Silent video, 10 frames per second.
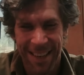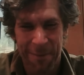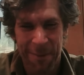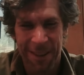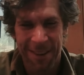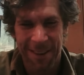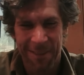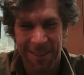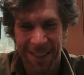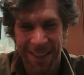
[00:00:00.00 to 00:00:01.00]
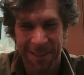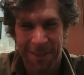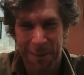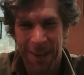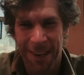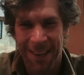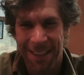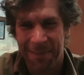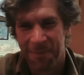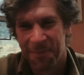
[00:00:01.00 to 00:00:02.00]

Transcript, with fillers: Yeah, brother. Well, thanks for spreading it.